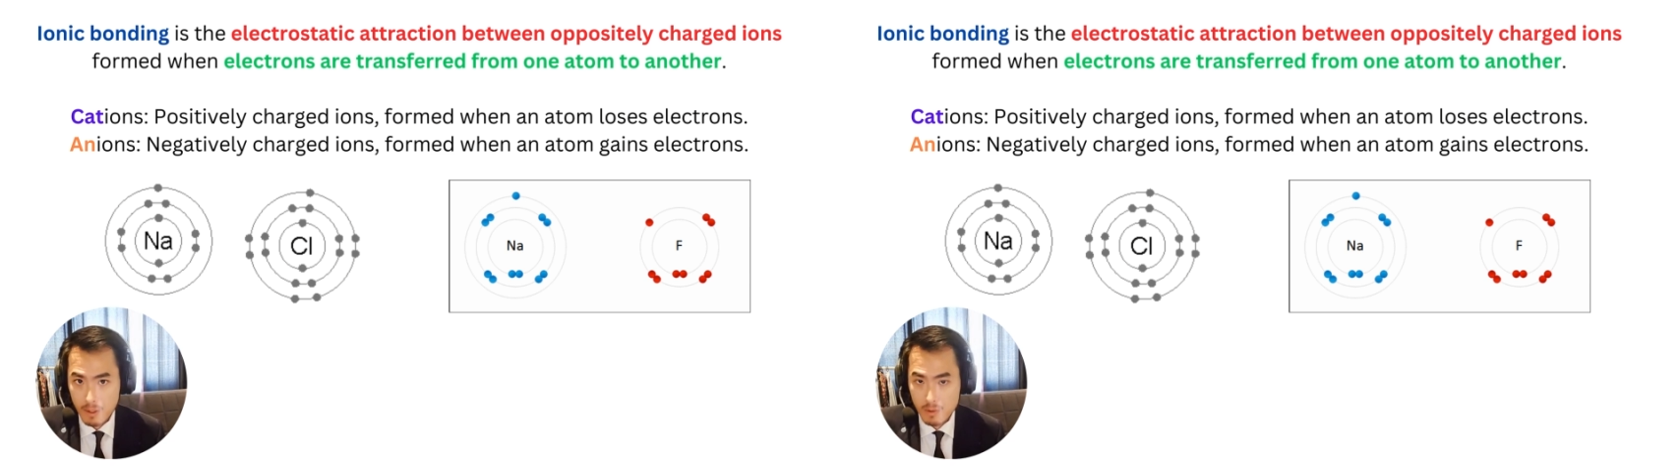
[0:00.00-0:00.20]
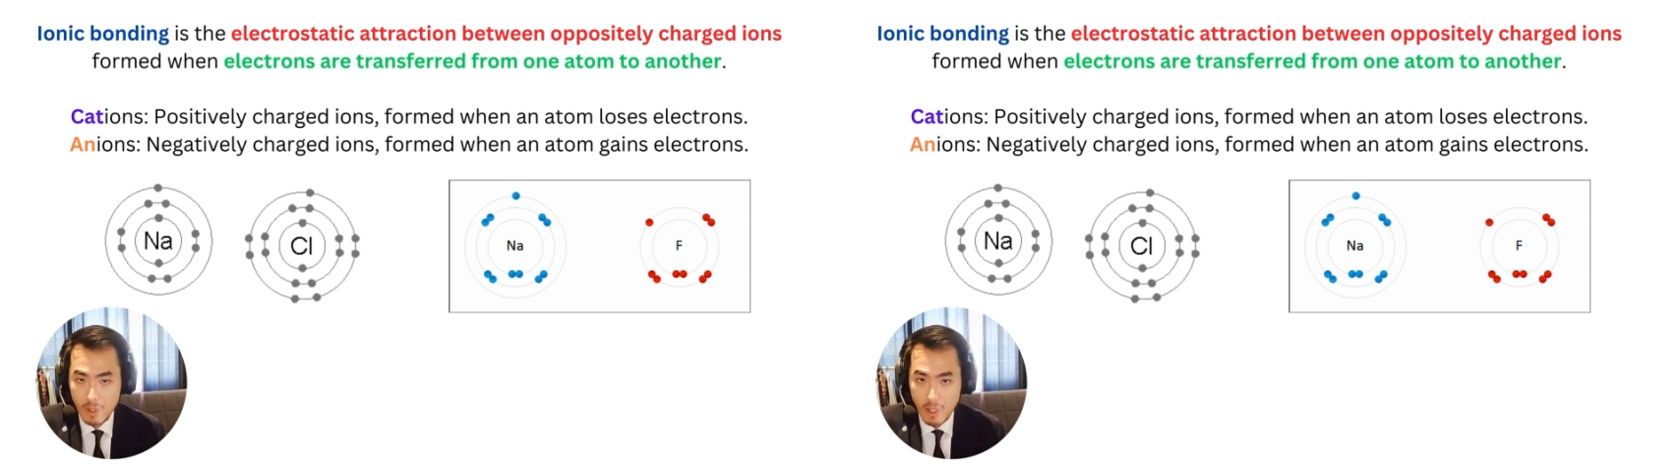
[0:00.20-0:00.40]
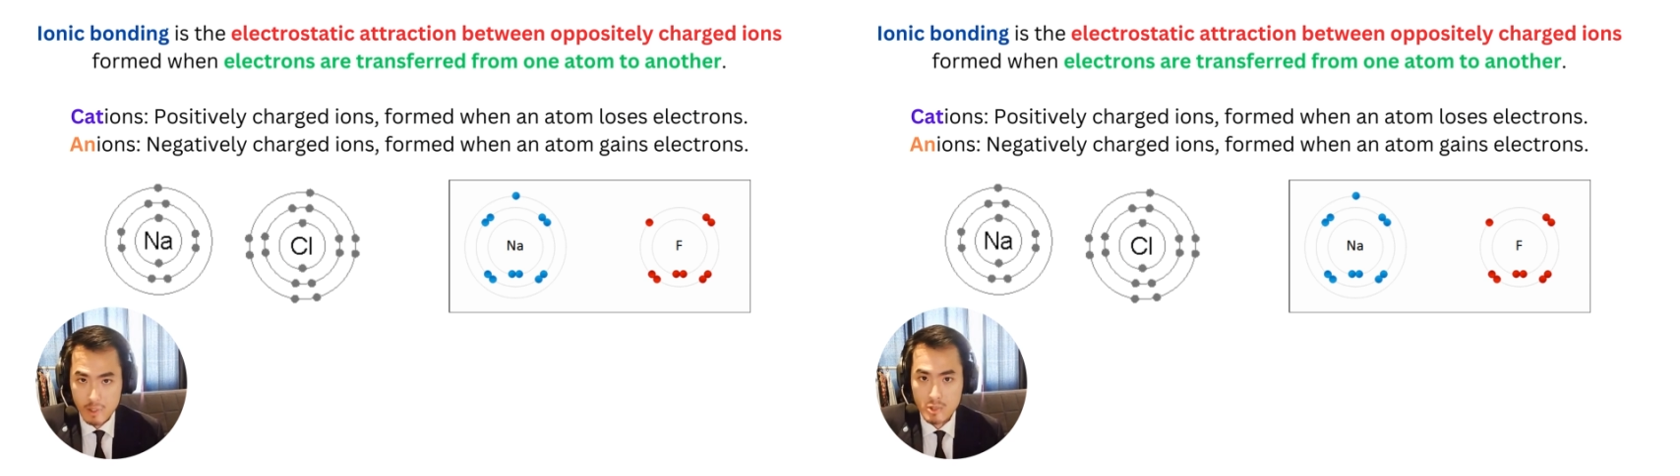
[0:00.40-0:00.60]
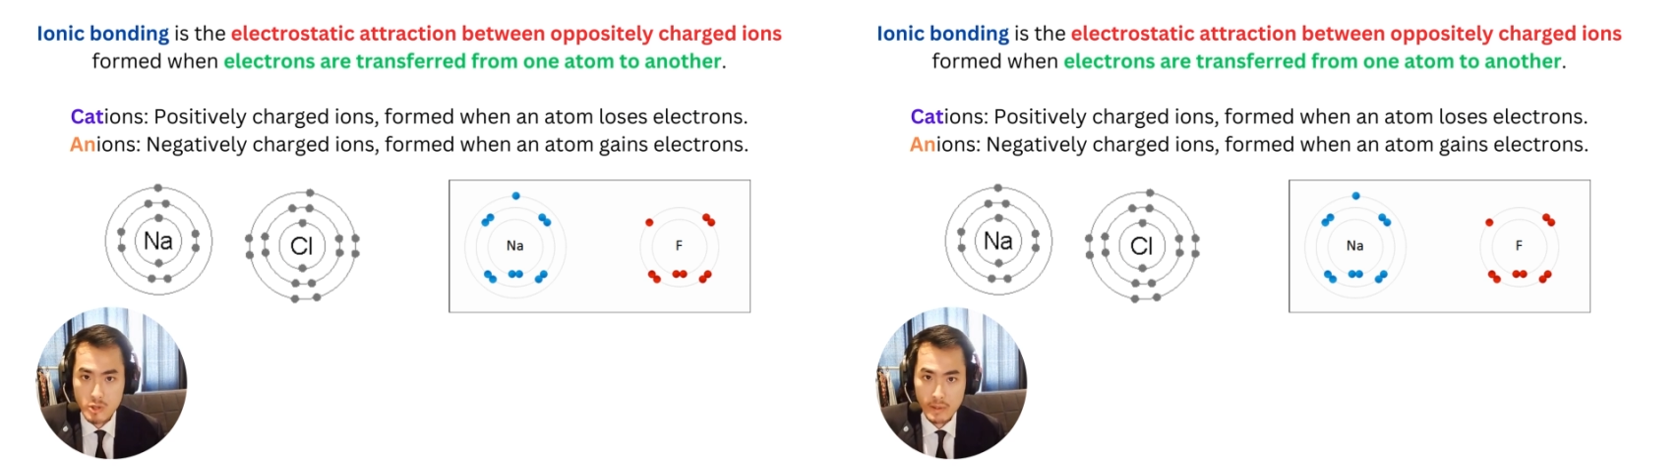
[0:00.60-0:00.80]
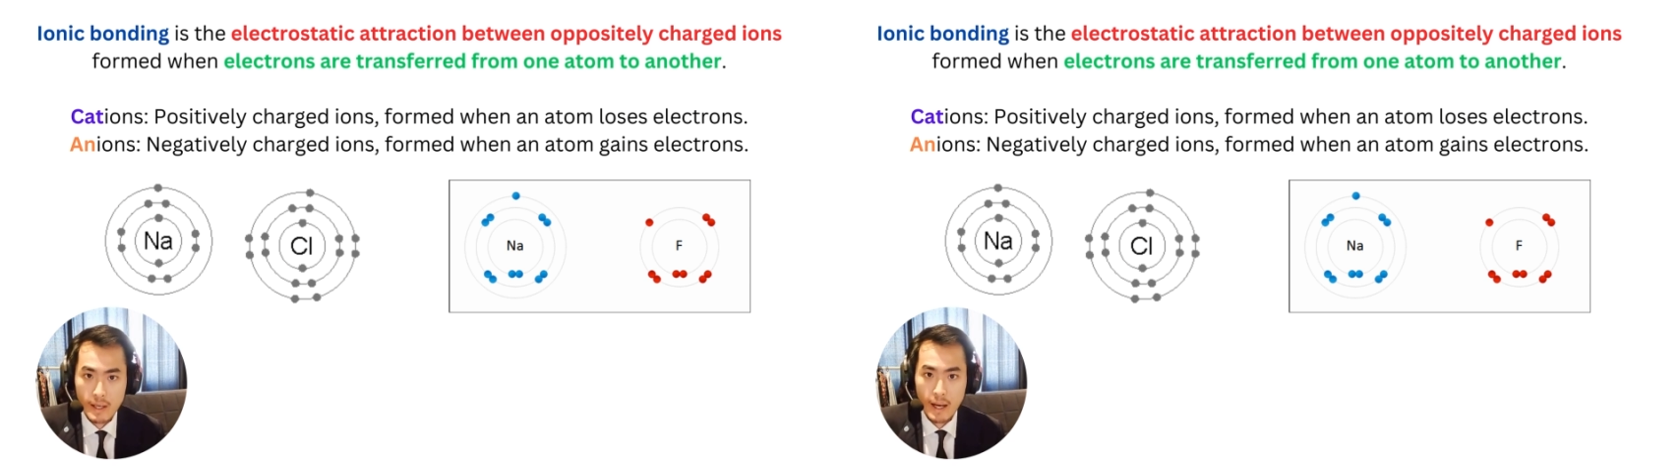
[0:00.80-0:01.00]
So that's the
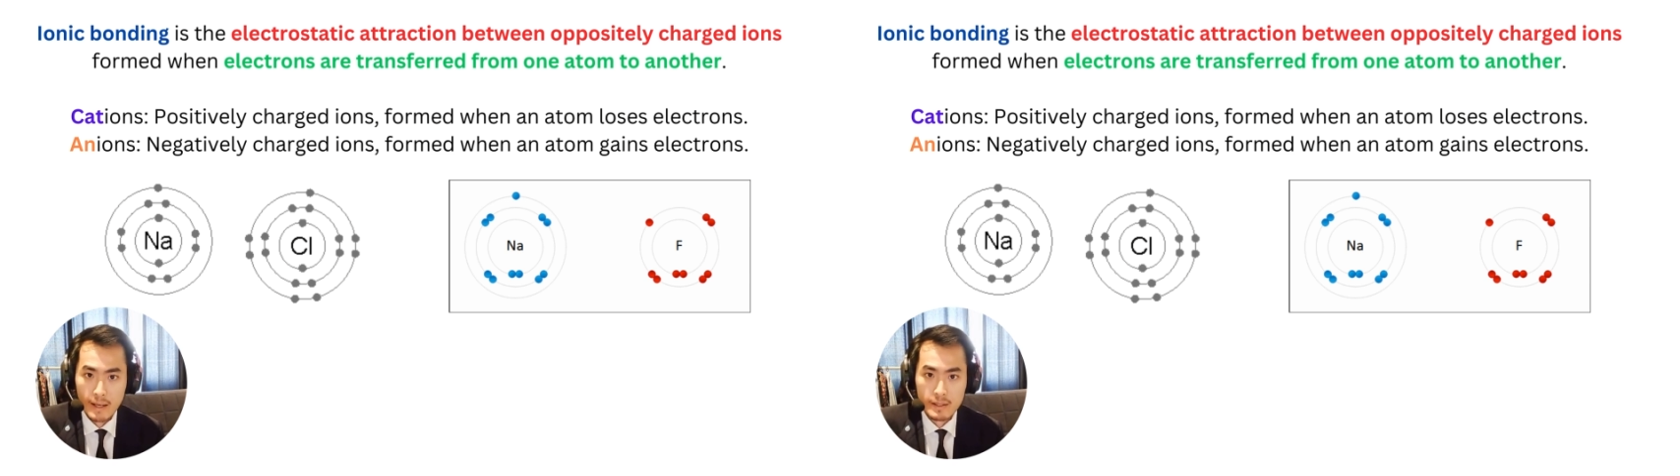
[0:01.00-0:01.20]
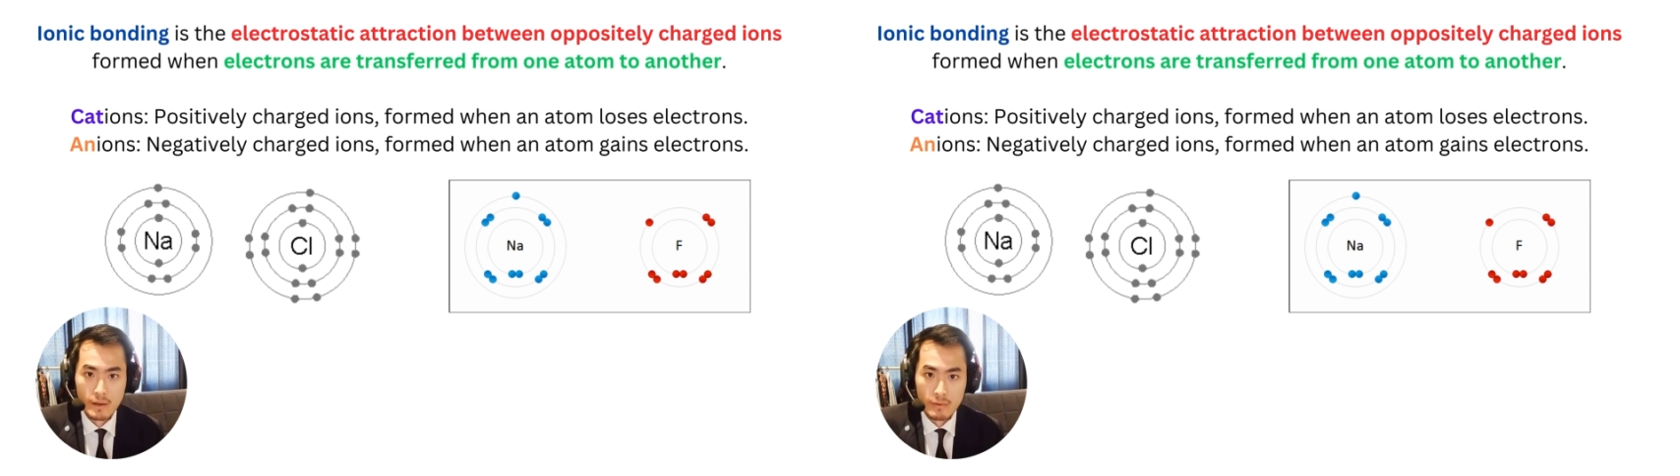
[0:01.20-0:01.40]
general idea of